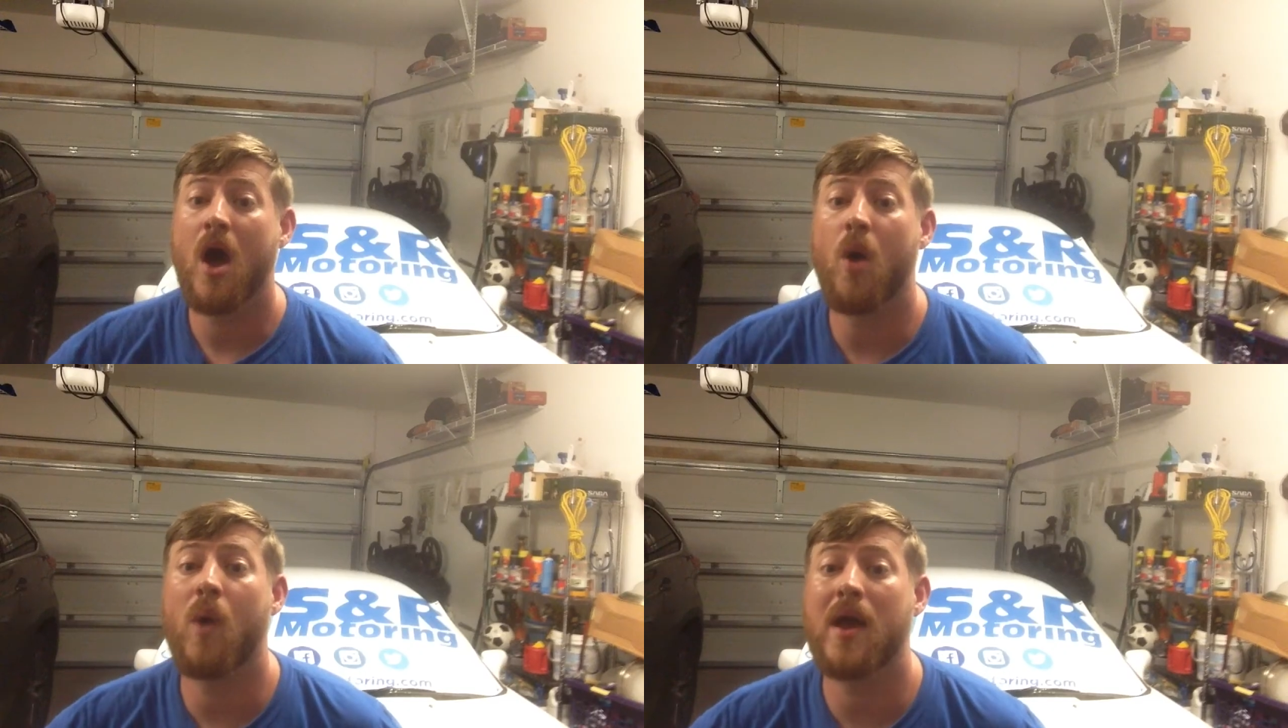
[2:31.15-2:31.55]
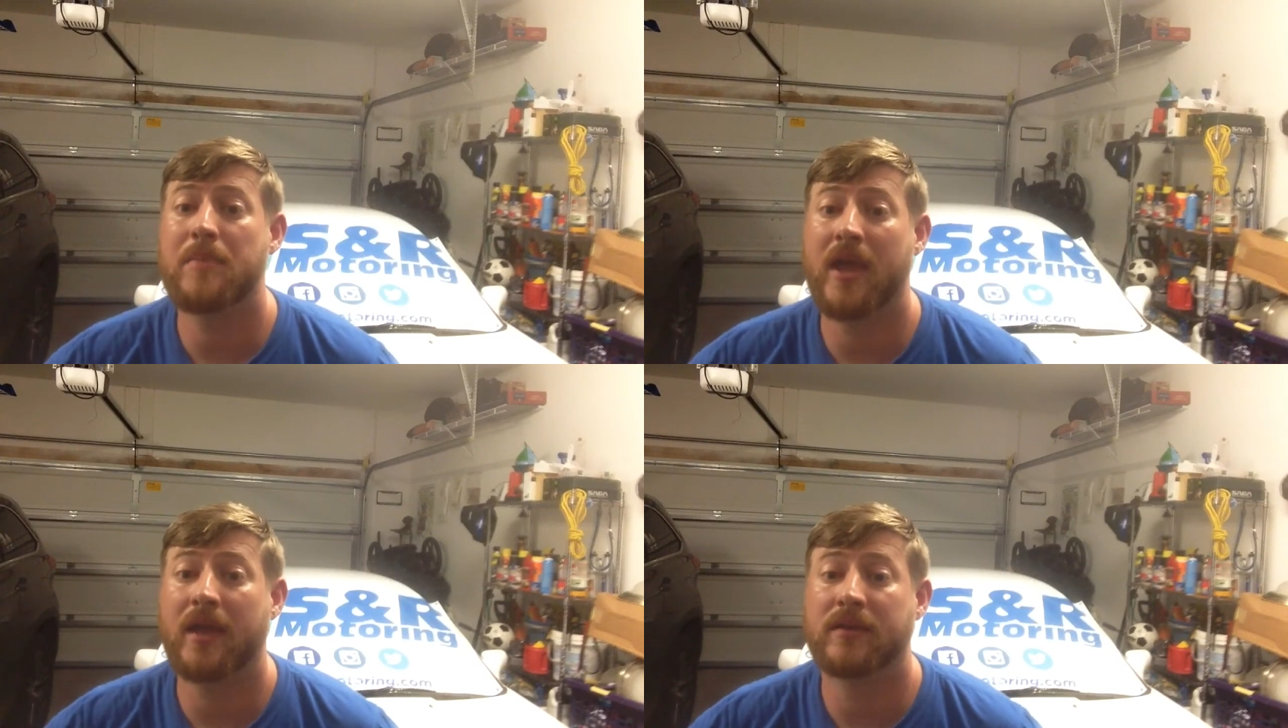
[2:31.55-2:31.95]
A
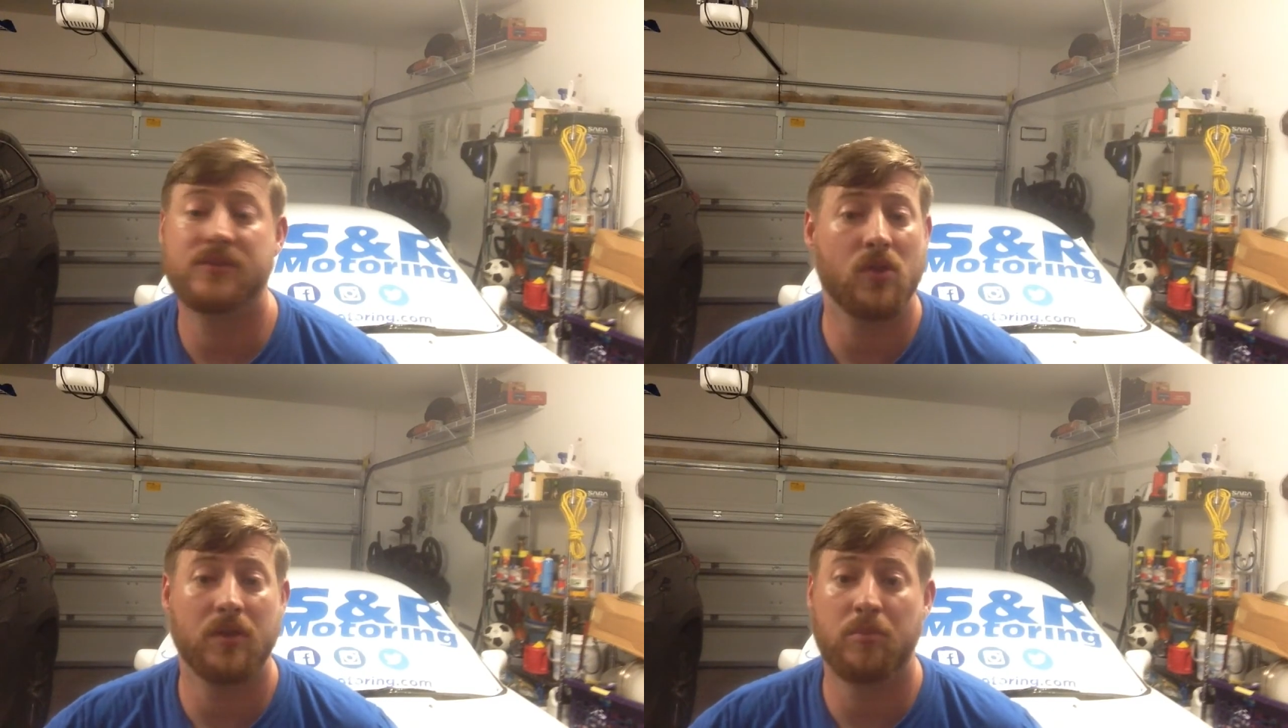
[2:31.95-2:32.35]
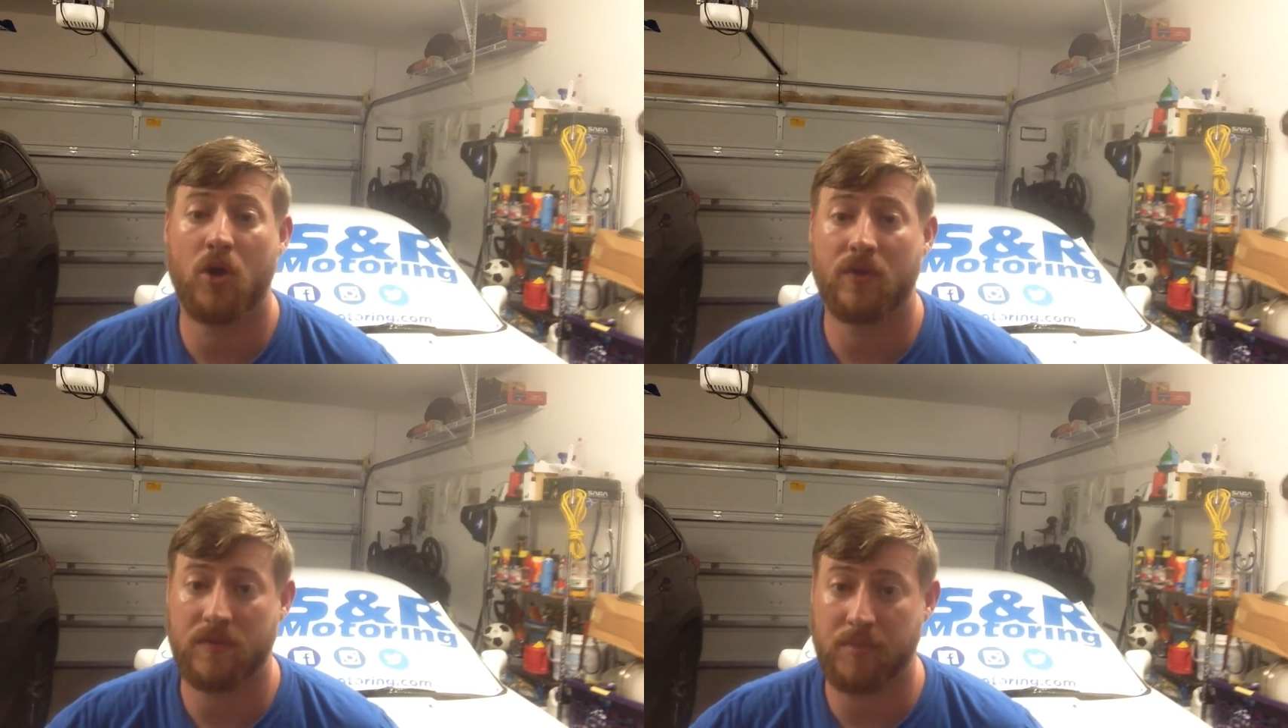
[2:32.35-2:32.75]
wideband is only
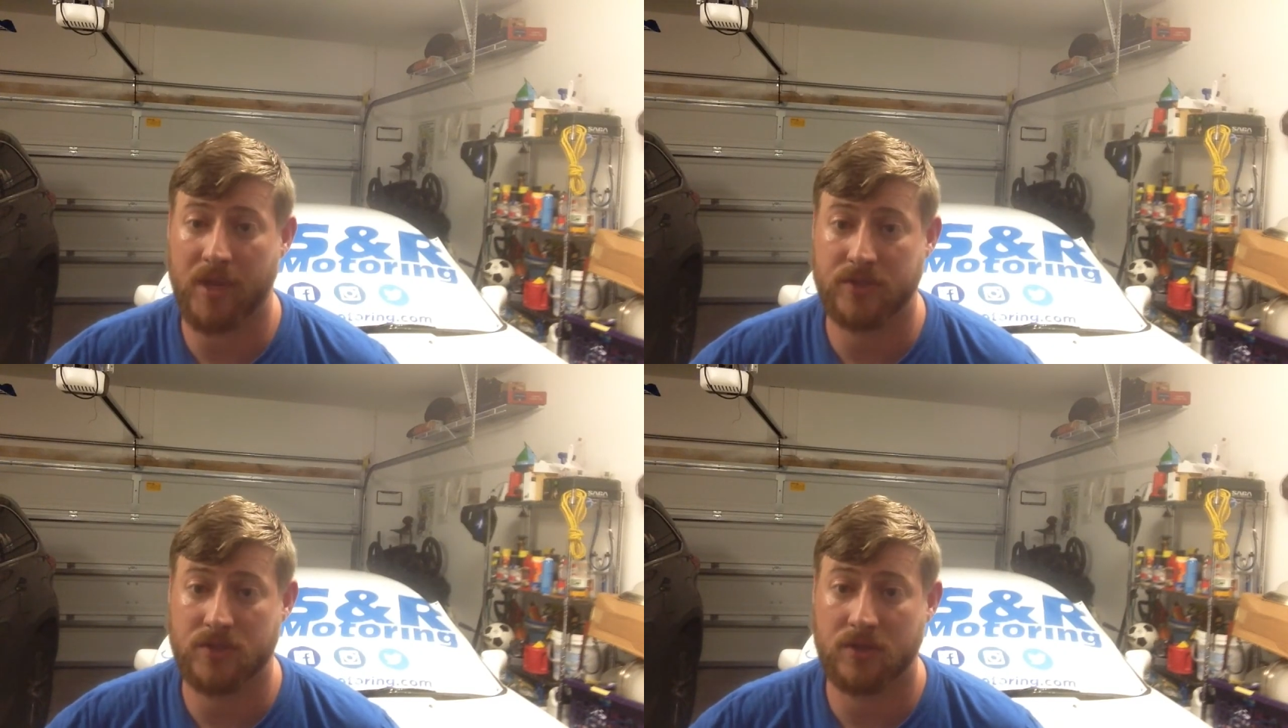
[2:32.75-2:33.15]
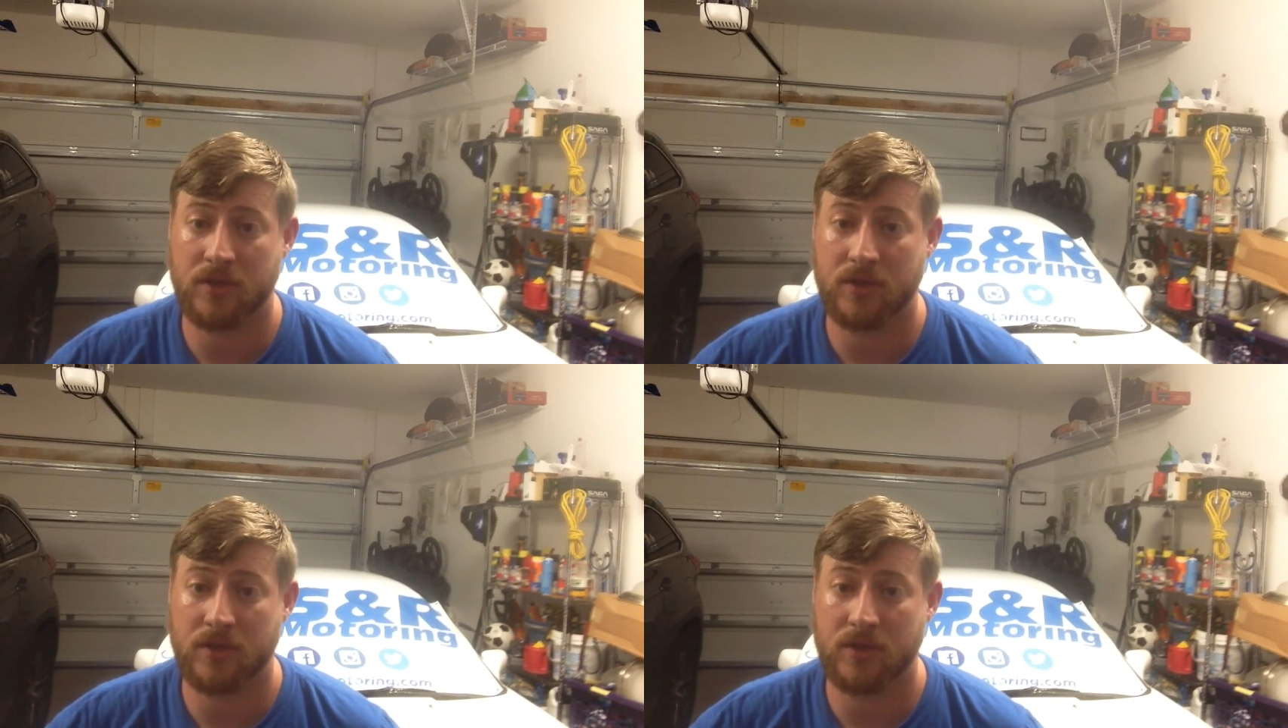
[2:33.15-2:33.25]
part of the picture.